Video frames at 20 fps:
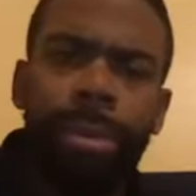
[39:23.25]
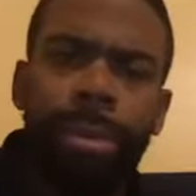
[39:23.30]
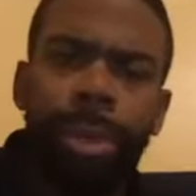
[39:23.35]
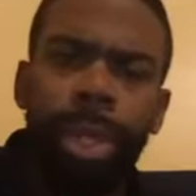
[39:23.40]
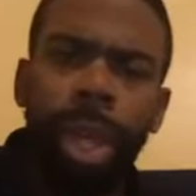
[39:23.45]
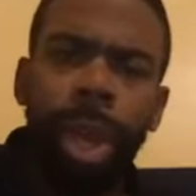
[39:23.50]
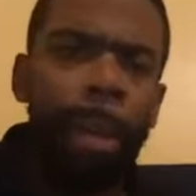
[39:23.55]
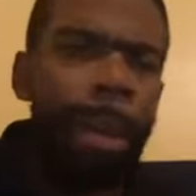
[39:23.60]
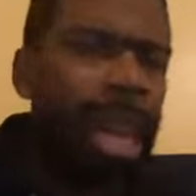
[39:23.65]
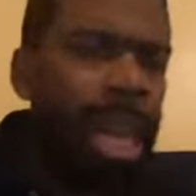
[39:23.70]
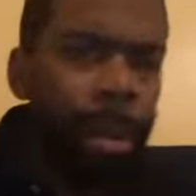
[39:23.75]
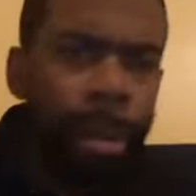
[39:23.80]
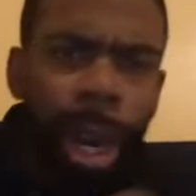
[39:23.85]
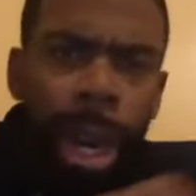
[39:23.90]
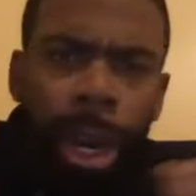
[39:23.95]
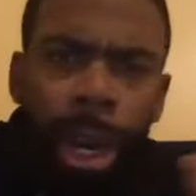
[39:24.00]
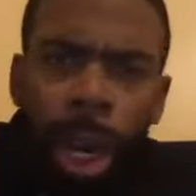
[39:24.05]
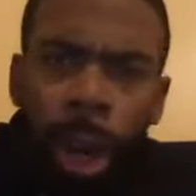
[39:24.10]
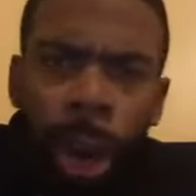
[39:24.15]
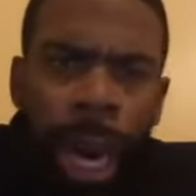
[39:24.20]
You know, make
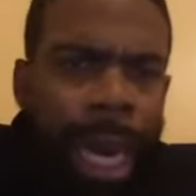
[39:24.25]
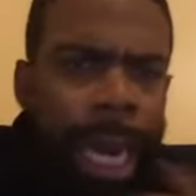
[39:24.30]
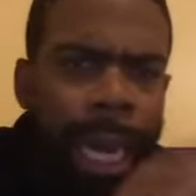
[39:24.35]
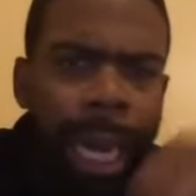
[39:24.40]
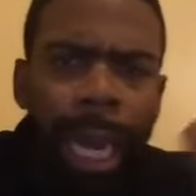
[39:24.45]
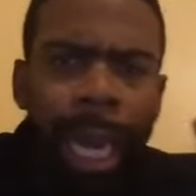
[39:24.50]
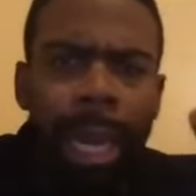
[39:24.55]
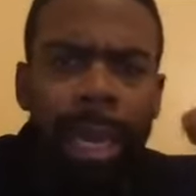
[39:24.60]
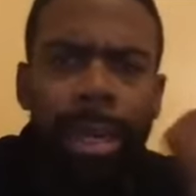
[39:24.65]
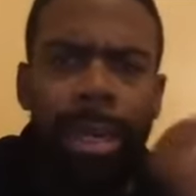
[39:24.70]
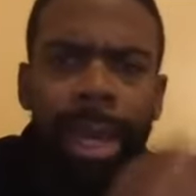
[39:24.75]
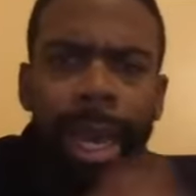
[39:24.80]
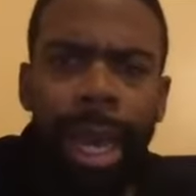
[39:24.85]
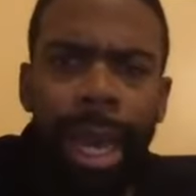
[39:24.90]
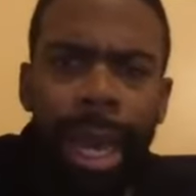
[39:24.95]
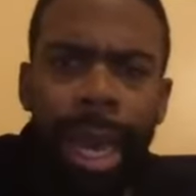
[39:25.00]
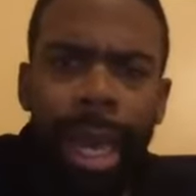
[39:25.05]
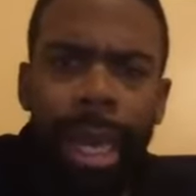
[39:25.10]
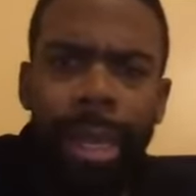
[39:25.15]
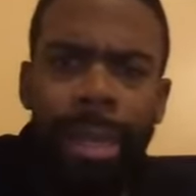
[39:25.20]
America great again,
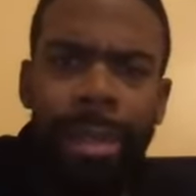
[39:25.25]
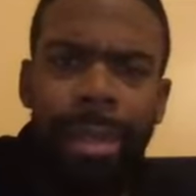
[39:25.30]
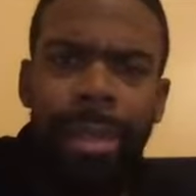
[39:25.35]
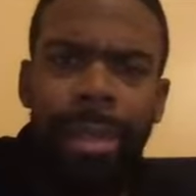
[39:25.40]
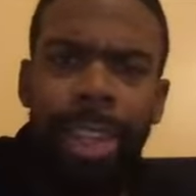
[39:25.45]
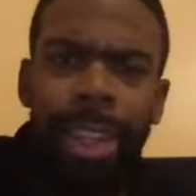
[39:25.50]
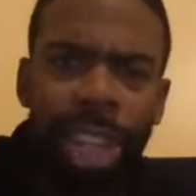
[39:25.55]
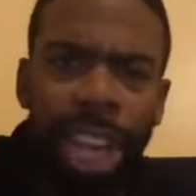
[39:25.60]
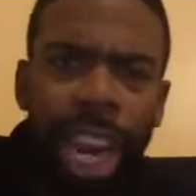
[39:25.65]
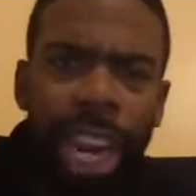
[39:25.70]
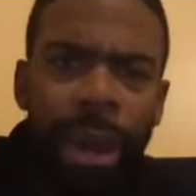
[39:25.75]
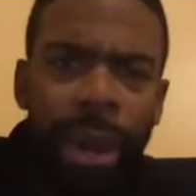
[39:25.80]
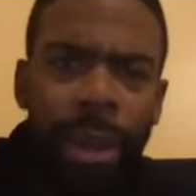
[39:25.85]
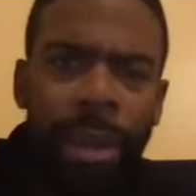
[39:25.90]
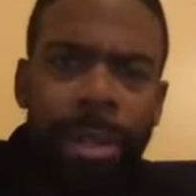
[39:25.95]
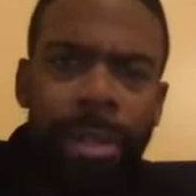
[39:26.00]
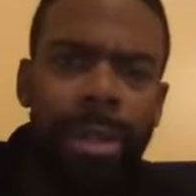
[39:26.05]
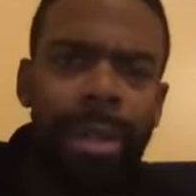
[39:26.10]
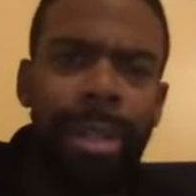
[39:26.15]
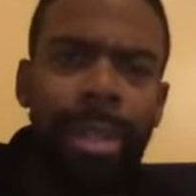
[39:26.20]
huh? The cheater.
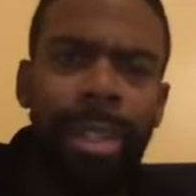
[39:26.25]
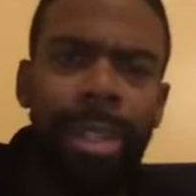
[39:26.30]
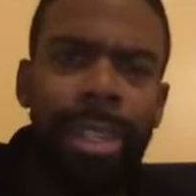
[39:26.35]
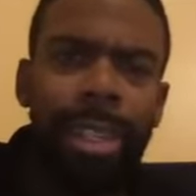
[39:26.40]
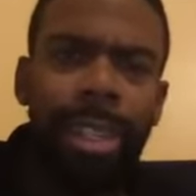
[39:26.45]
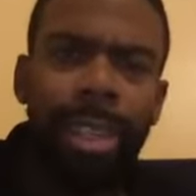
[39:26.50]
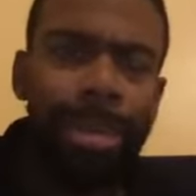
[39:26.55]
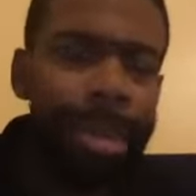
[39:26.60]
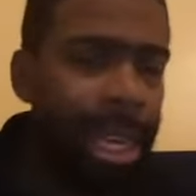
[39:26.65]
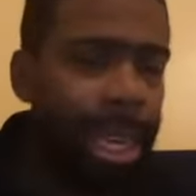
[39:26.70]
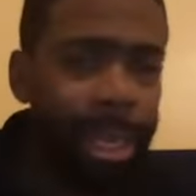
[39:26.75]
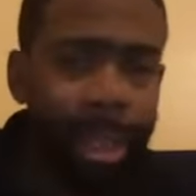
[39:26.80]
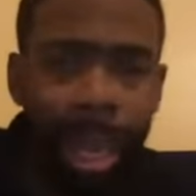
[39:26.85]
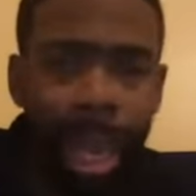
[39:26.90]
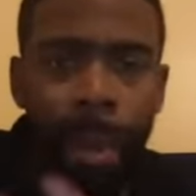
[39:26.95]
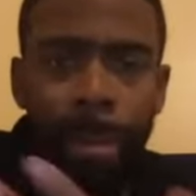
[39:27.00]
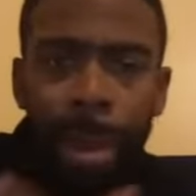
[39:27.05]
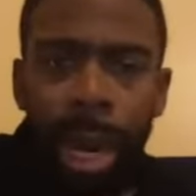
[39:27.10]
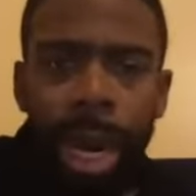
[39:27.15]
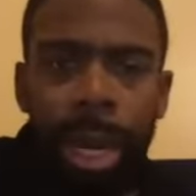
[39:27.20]
They're protecting
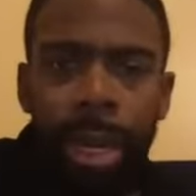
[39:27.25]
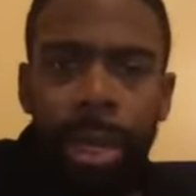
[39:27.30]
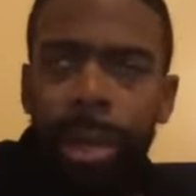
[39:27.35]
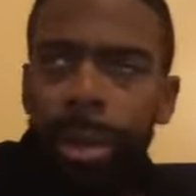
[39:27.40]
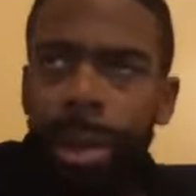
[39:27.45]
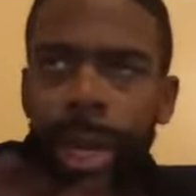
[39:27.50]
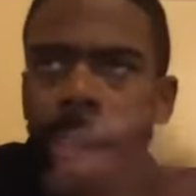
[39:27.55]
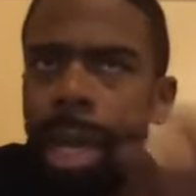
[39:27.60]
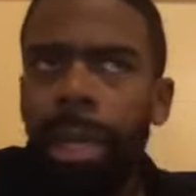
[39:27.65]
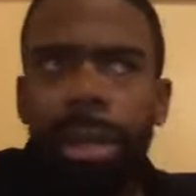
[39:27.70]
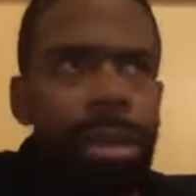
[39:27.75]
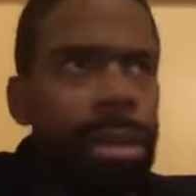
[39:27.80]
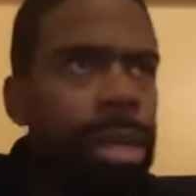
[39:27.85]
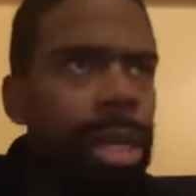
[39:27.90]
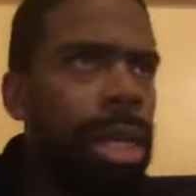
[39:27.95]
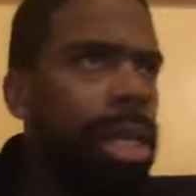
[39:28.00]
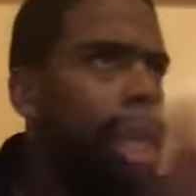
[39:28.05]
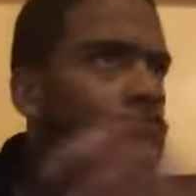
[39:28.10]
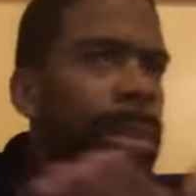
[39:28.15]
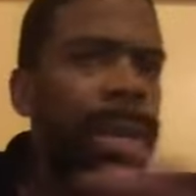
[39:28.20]
Tom Brady. They're not, you know,
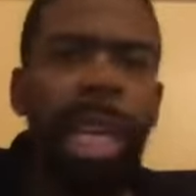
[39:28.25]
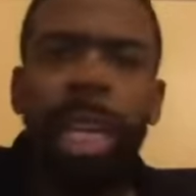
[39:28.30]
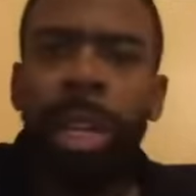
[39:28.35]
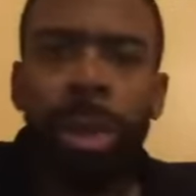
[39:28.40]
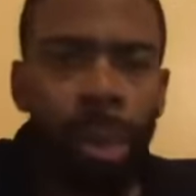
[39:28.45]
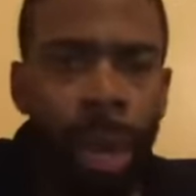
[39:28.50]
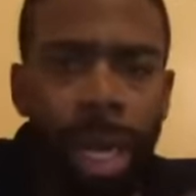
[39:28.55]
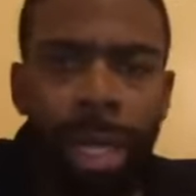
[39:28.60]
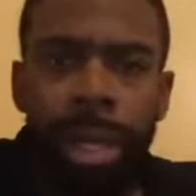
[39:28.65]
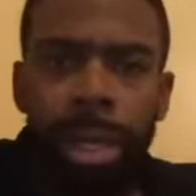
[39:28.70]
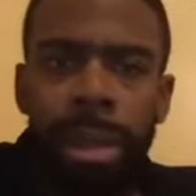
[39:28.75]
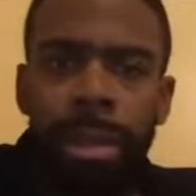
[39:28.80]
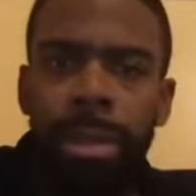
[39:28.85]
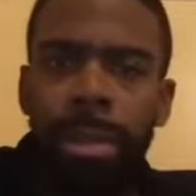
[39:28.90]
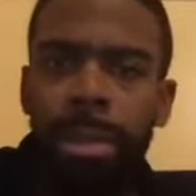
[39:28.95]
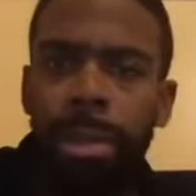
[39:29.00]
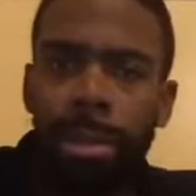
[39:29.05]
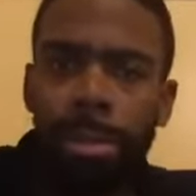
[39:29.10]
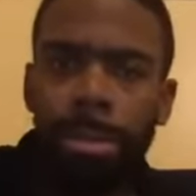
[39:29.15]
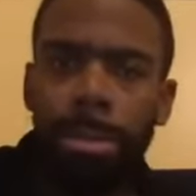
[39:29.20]
they're not protecting
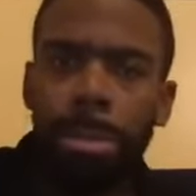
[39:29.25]
residents.